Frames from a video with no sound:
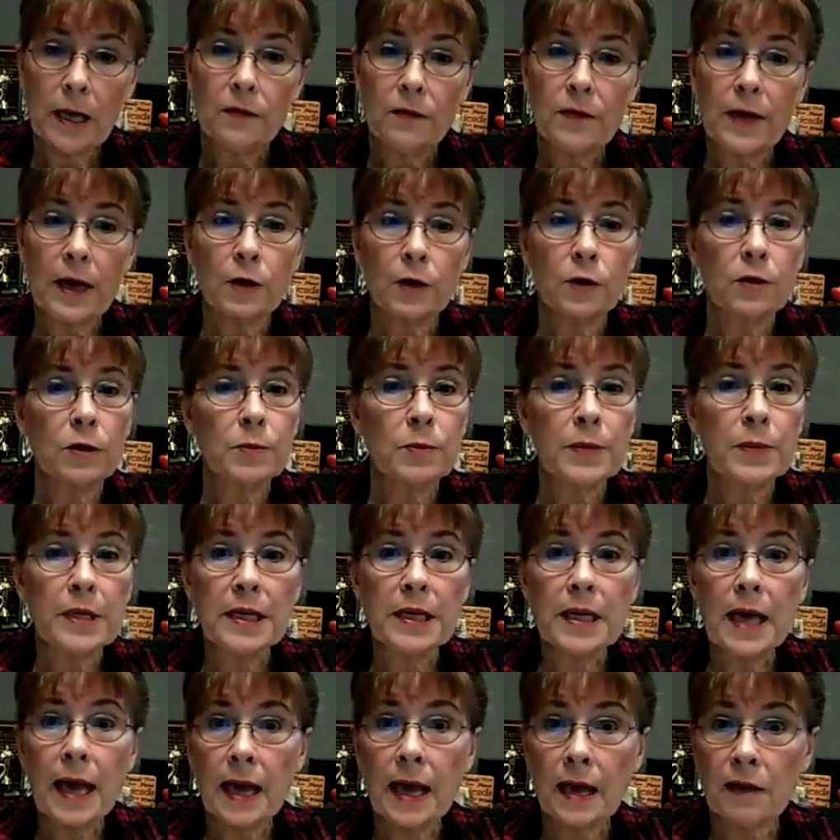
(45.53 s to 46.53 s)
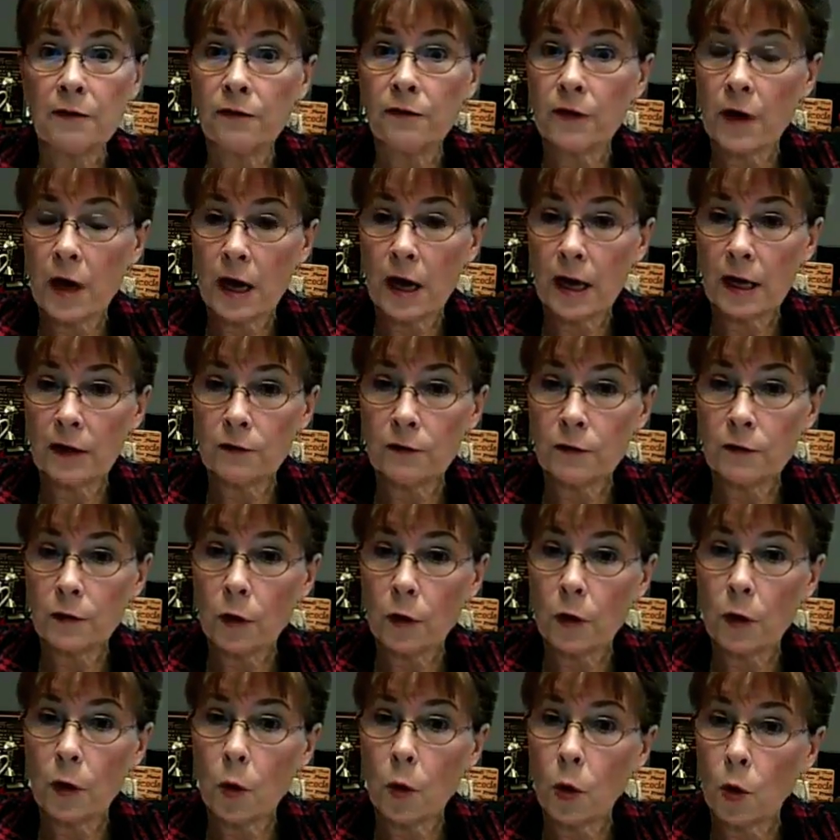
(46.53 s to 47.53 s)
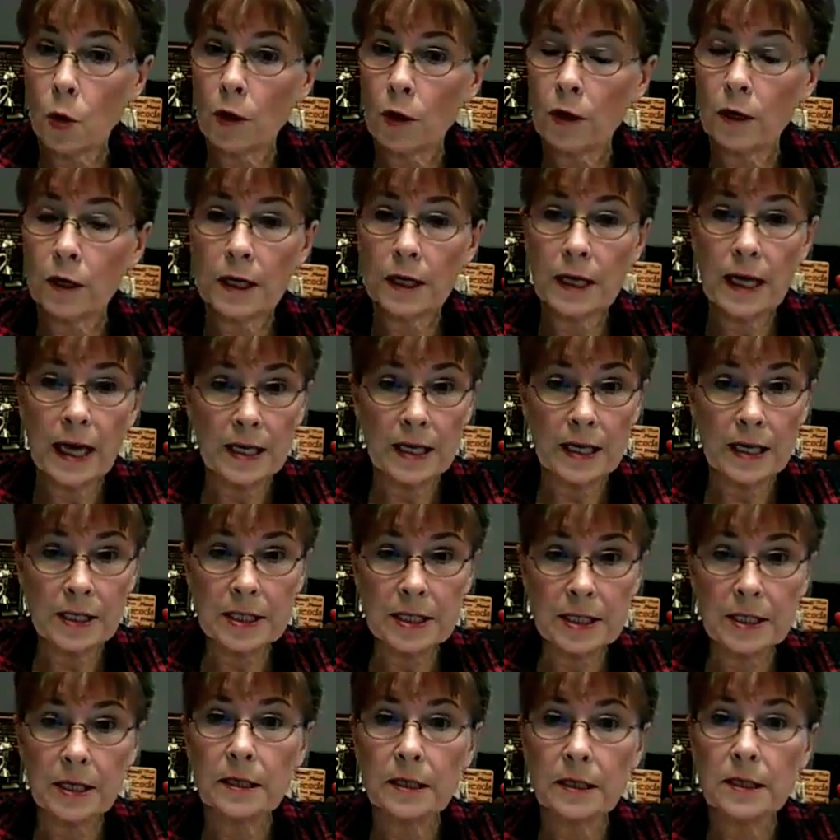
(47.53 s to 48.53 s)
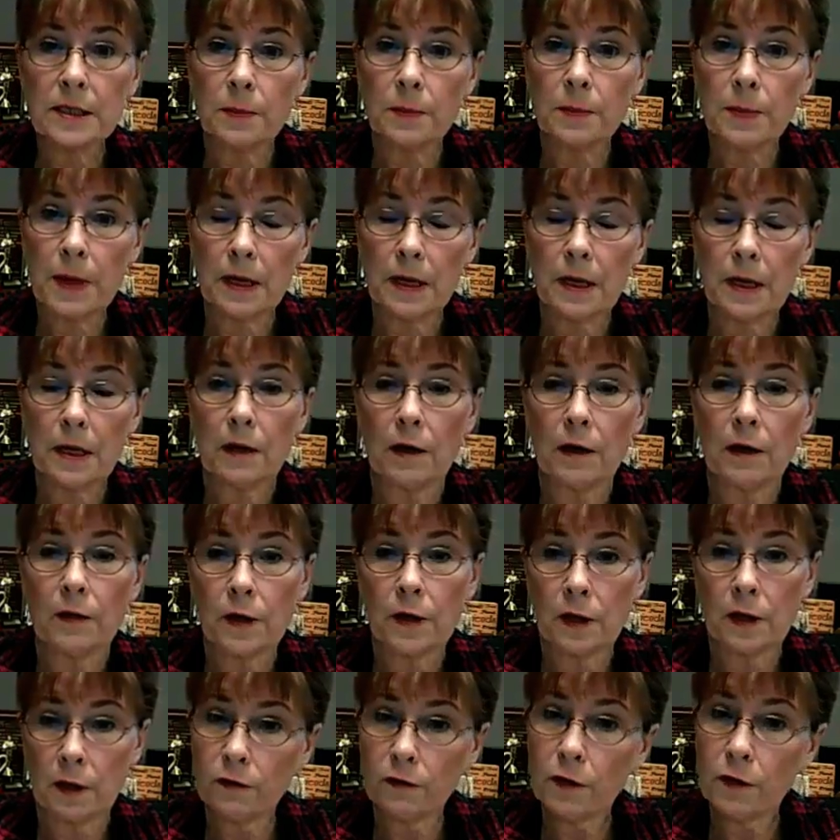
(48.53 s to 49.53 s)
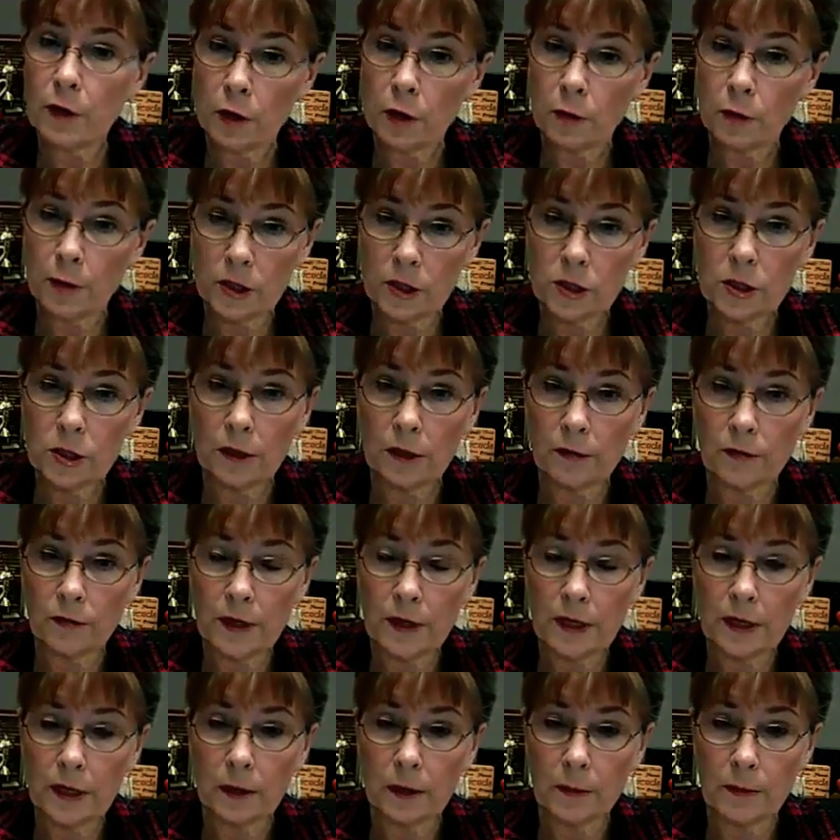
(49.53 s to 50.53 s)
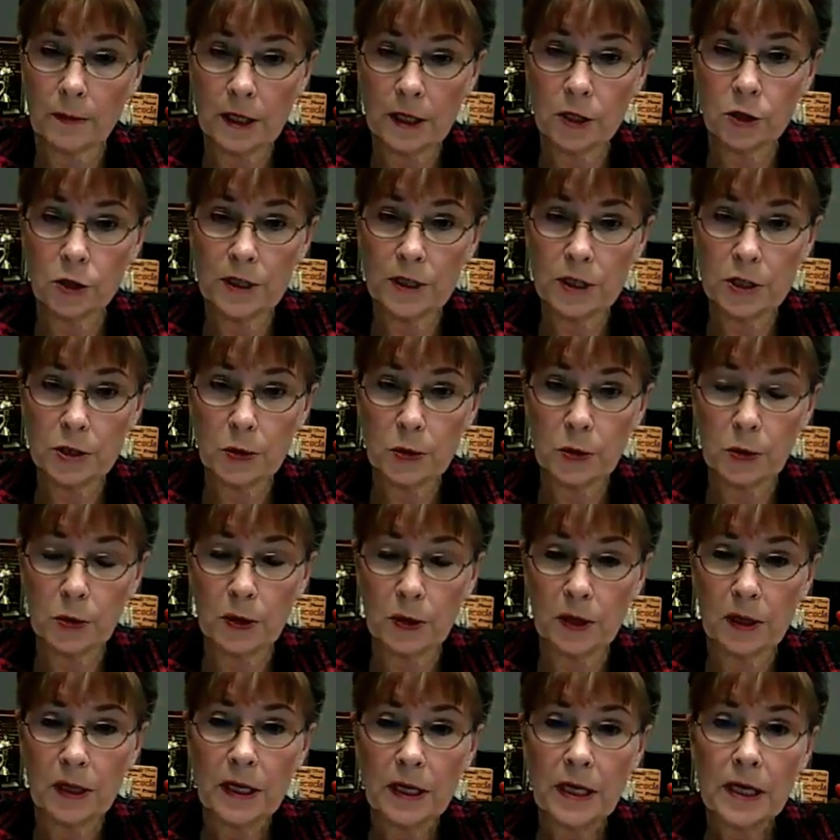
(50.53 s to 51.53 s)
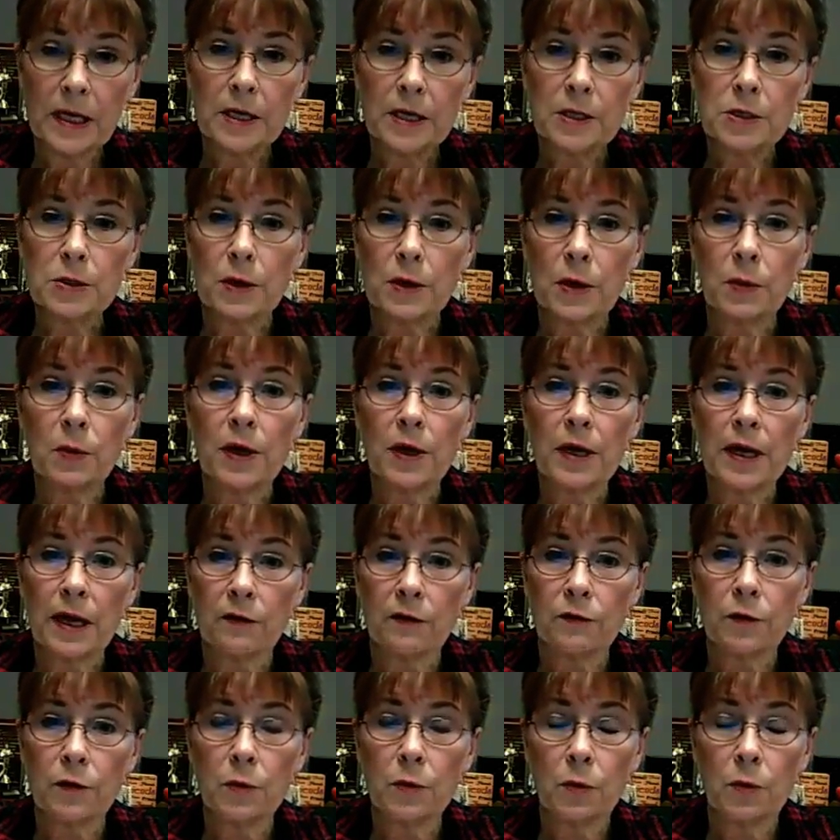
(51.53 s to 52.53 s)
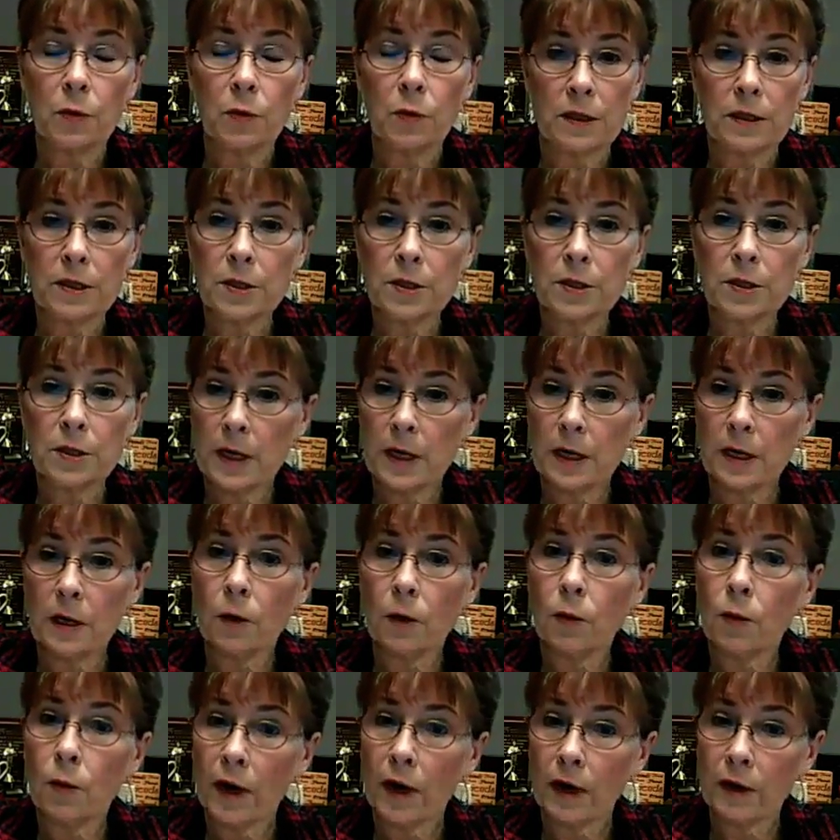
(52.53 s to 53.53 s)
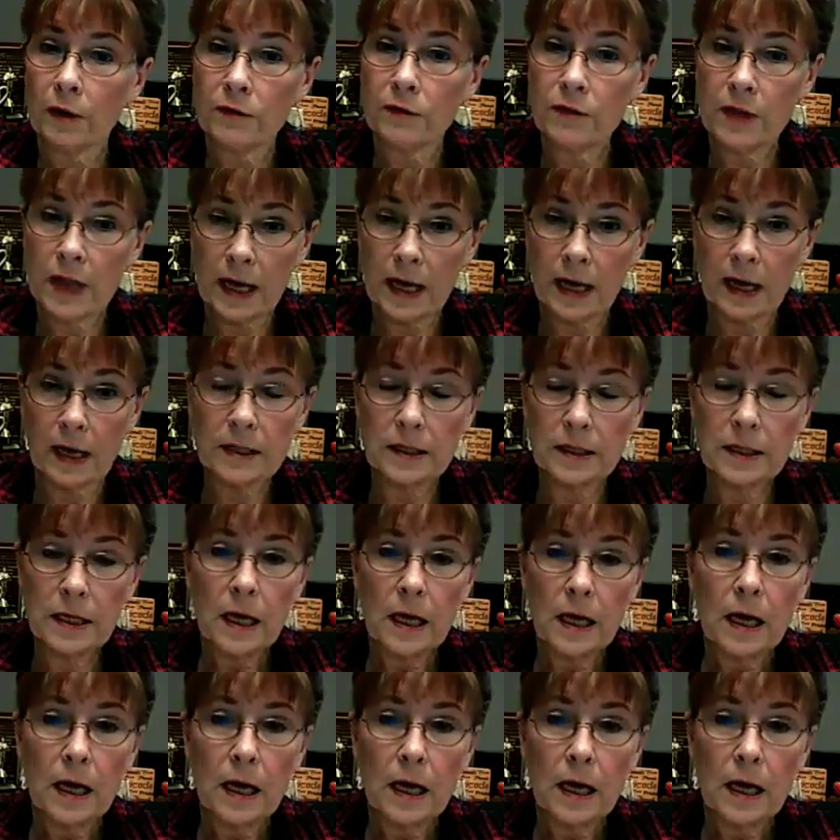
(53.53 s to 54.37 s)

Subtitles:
That could be K-5 or K-6 depending on the configuration of the elementary school. So I want everyone to be aware of that.